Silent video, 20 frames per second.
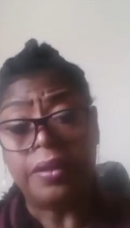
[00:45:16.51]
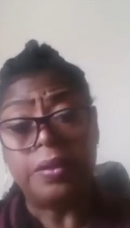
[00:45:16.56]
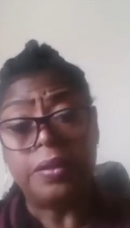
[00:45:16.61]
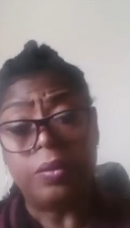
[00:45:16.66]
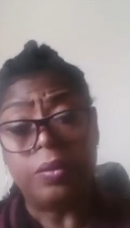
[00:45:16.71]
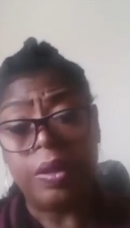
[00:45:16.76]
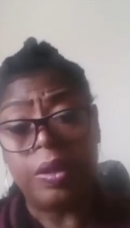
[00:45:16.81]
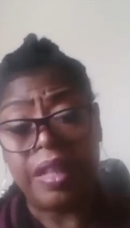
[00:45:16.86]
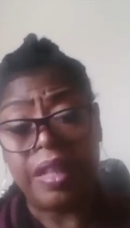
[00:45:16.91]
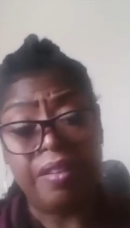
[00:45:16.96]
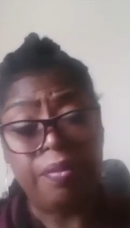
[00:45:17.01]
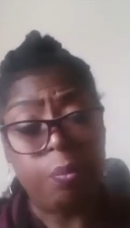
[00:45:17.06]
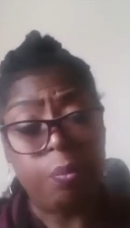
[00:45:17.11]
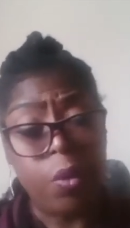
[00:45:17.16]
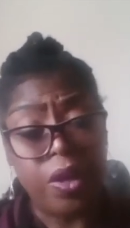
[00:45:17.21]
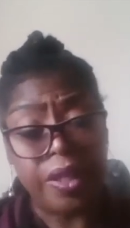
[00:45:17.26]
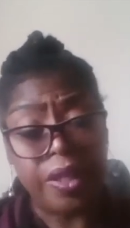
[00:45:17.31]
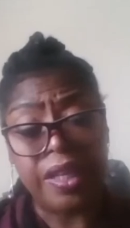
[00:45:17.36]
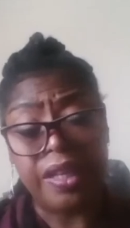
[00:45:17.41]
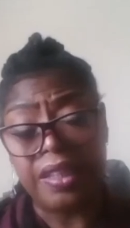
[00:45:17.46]
where they're
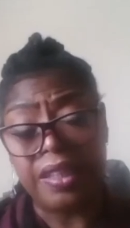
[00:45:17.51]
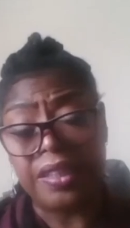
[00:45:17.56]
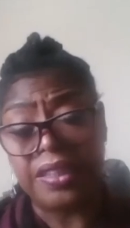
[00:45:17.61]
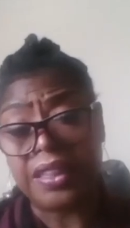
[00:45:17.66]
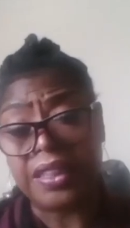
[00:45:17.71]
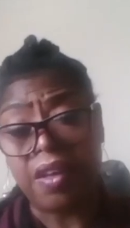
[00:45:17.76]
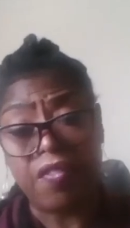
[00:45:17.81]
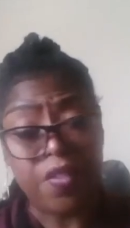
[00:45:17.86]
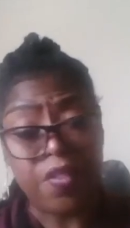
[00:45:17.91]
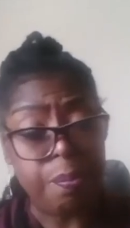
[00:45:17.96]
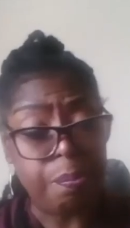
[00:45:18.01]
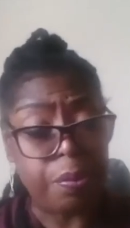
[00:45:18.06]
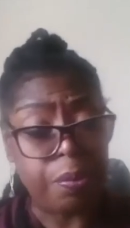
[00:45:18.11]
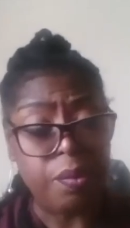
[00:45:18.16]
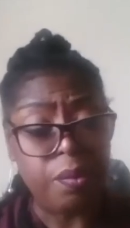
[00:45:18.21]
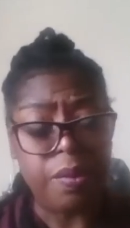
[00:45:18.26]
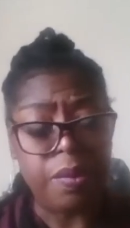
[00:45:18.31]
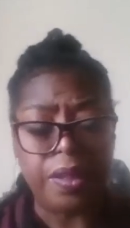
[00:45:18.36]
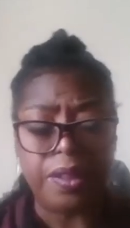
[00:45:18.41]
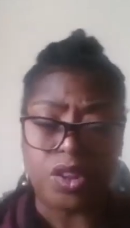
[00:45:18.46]
working in
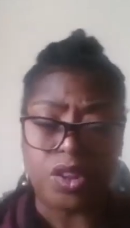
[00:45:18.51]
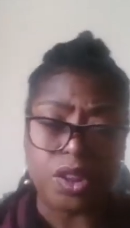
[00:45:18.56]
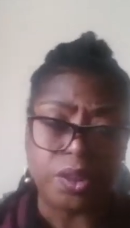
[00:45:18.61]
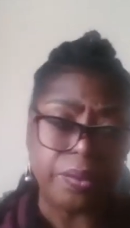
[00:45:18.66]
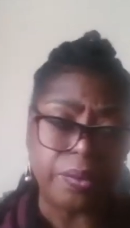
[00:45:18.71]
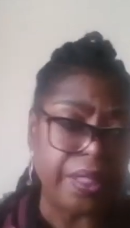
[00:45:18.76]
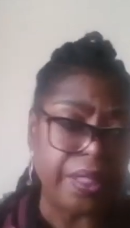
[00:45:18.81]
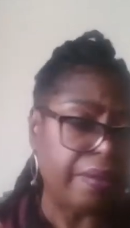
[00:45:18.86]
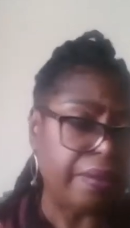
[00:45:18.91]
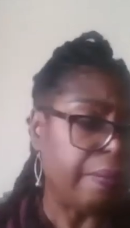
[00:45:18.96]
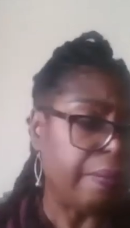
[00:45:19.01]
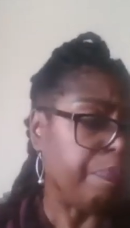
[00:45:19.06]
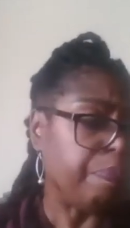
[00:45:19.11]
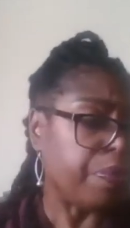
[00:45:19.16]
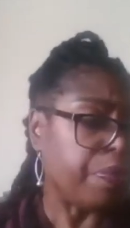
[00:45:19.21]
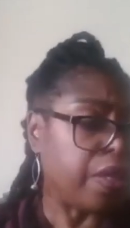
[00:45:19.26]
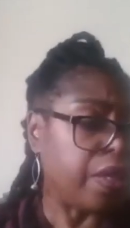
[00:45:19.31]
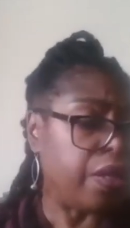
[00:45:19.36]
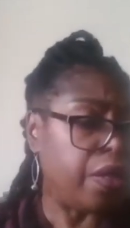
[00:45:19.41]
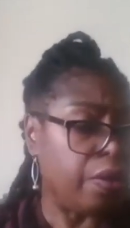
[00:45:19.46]
self-employment, doing,
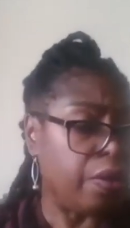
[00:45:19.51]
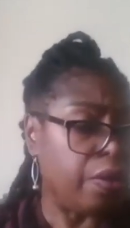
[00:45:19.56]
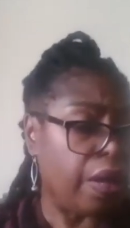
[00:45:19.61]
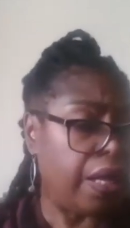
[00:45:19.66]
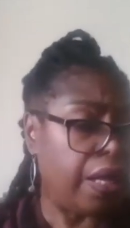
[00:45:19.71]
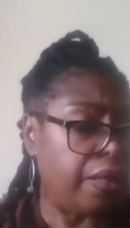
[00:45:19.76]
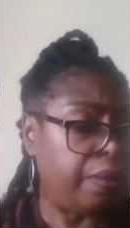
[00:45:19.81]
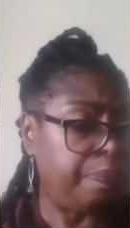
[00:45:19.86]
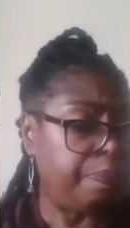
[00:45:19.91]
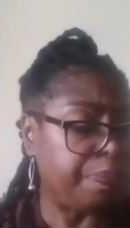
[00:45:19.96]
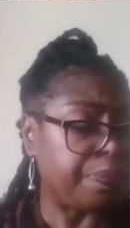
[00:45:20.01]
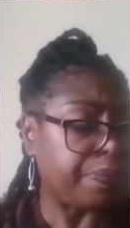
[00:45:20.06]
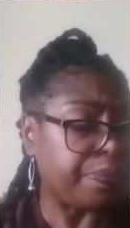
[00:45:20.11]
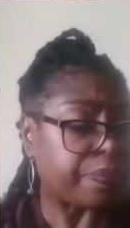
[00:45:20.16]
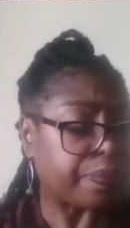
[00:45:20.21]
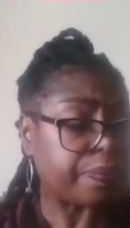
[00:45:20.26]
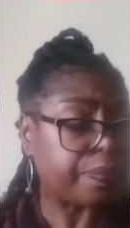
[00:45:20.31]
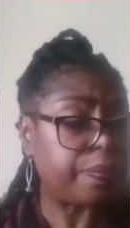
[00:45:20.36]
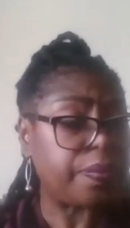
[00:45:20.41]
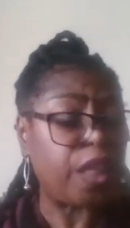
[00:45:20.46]
you know, um,
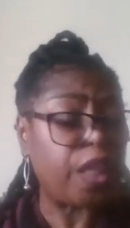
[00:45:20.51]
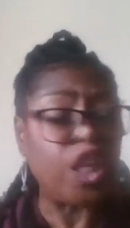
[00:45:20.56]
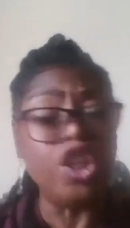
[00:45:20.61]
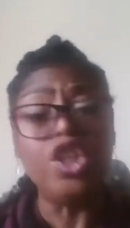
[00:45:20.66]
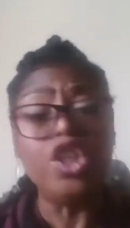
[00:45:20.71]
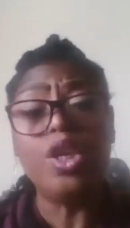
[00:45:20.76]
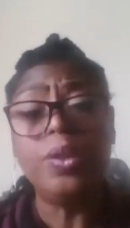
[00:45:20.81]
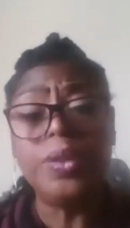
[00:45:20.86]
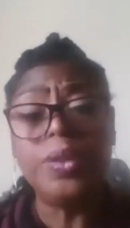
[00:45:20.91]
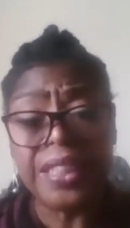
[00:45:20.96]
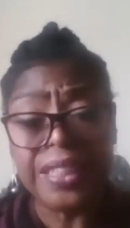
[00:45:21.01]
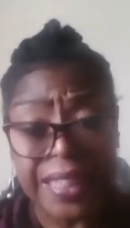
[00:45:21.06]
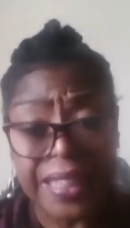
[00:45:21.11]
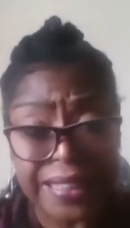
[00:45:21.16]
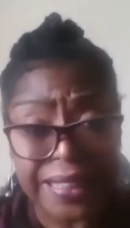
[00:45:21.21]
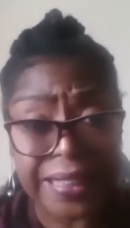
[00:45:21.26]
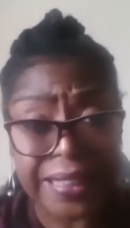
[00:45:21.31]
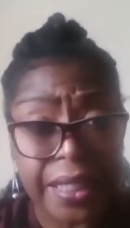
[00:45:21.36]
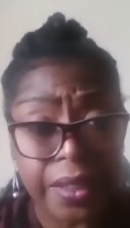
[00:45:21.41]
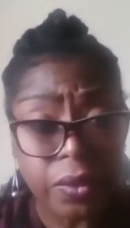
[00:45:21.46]
using their
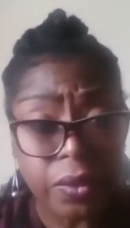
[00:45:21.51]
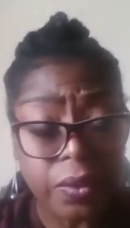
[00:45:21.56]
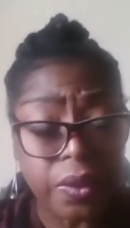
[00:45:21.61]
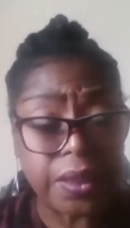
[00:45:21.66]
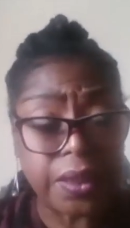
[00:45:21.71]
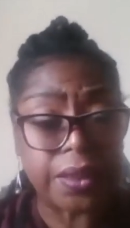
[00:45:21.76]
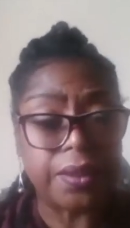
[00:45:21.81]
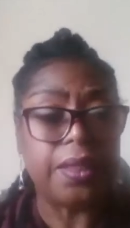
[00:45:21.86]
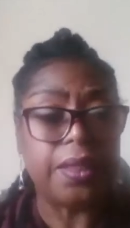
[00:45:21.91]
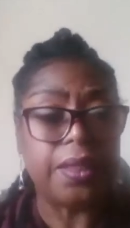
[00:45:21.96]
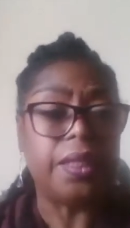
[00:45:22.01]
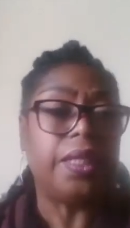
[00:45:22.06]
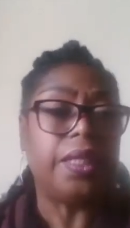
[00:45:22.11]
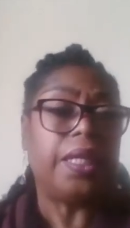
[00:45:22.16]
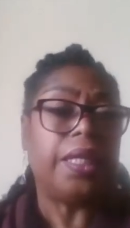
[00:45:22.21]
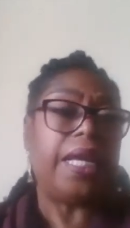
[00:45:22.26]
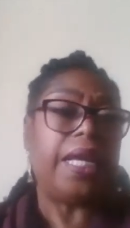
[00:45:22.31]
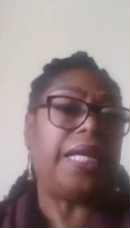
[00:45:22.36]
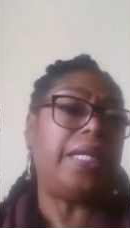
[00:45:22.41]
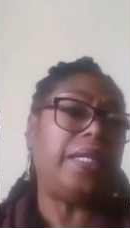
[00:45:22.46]
skills
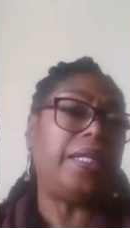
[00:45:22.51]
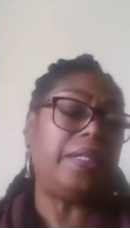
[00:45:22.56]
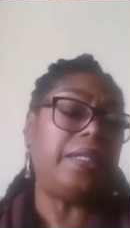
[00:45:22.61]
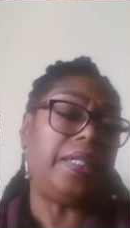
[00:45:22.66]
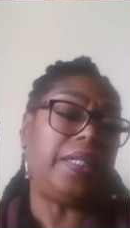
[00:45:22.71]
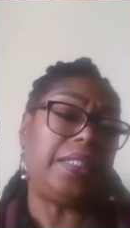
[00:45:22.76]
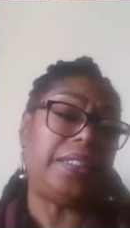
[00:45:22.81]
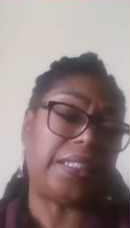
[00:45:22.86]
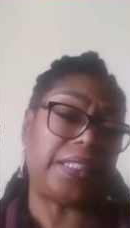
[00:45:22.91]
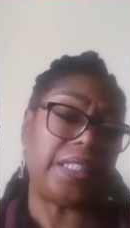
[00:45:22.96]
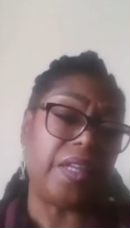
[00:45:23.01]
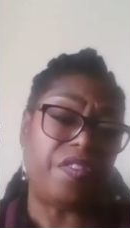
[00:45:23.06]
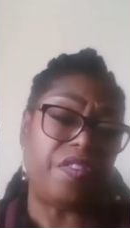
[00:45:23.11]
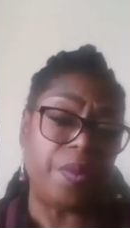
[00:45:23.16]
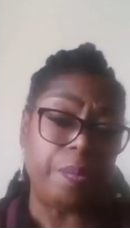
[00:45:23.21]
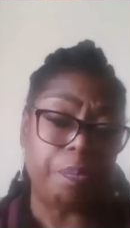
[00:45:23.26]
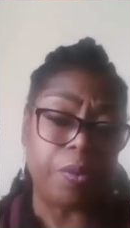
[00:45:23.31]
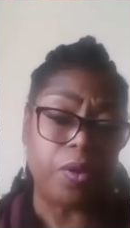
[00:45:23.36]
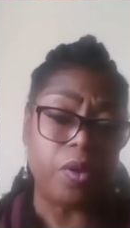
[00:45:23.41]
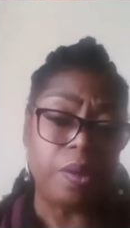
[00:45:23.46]
uh, in
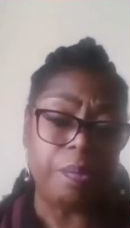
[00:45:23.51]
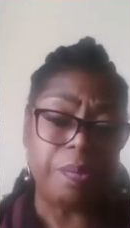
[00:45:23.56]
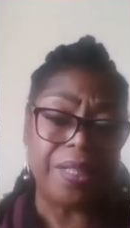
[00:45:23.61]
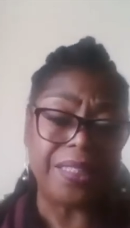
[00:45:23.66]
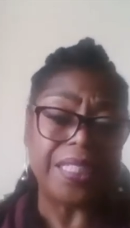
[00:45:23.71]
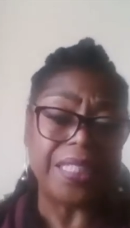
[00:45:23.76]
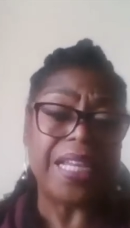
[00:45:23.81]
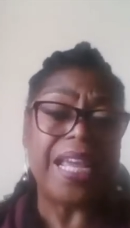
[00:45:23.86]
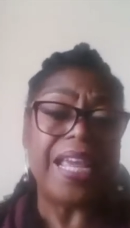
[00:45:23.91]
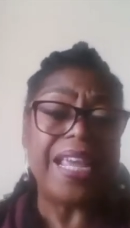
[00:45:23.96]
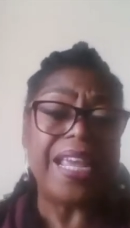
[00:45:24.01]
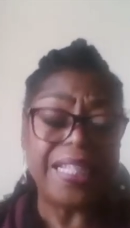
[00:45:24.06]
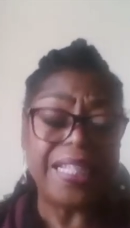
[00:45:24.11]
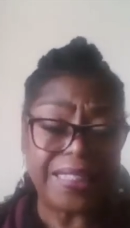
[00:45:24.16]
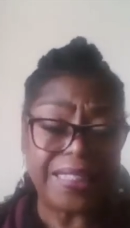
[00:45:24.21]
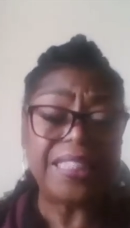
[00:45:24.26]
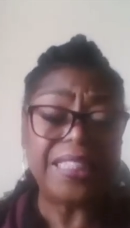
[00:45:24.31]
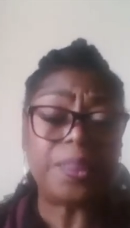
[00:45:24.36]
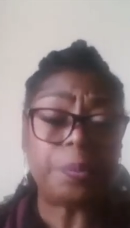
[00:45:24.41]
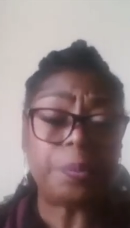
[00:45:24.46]
self-employment, it
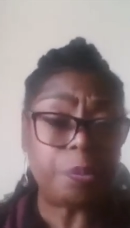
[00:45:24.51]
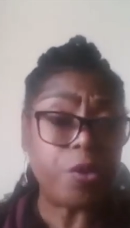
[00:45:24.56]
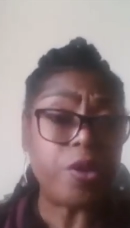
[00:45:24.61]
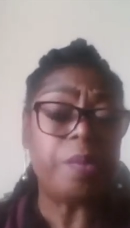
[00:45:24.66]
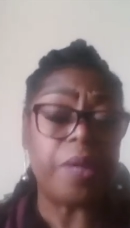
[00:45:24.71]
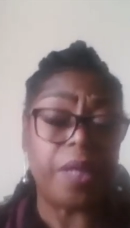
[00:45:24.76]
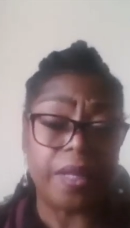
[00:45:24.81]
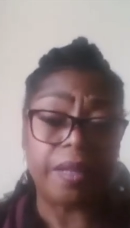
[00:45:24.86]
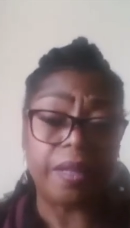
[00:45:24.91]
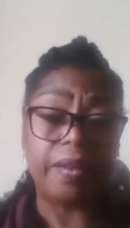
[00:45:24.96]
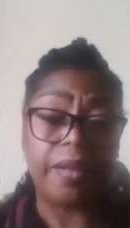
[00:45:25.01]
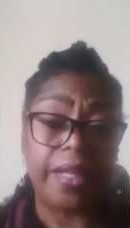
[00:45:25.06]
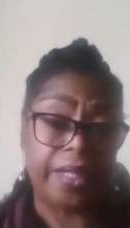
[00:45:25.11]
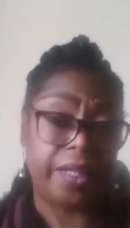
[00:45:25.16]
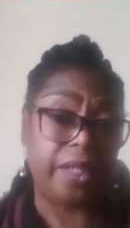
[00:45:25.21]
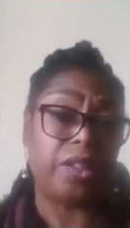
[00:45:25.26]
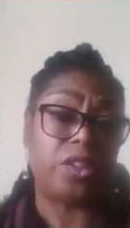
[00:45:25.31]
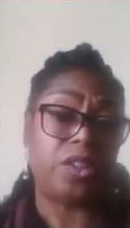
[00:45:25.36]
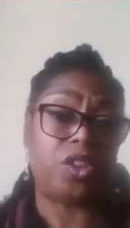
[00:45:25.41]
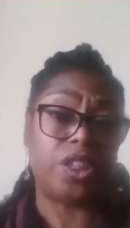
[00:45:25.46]
is brimming in
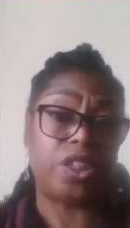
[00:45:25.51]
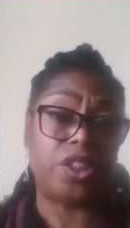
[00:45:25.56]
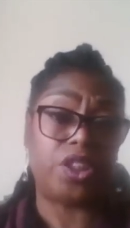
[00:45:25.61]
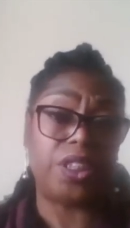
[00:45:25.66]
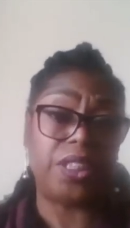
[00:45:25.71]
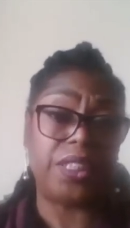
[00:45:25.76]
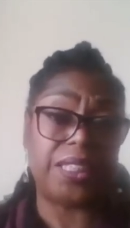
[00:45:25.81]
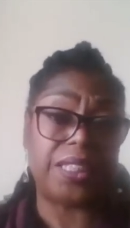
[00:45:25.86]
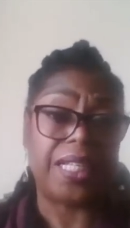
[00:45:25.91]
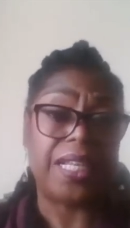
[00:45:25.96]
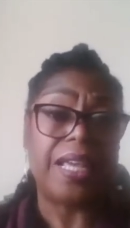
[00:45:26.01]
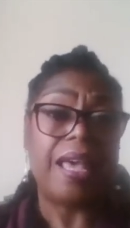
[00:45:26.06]
our churches.